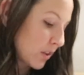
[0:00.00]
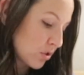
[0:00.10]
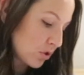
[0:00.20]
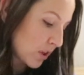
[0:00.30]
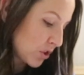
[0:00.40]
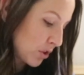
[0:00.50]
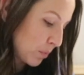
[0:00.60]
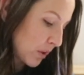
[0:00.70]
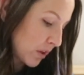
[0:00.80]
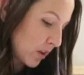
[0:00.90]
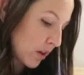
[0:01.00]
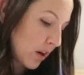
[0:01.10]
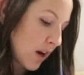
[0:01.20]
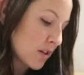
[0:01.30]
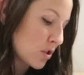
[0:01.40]
a construction
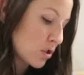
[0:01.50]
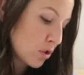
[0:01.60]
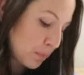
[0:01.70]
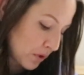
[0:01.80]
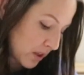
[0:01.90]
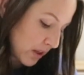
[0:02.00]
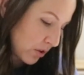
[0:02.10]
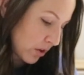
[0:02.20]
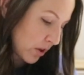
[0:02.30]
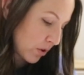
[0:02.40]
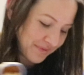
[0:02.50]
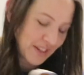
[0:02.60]
worker, a superhero.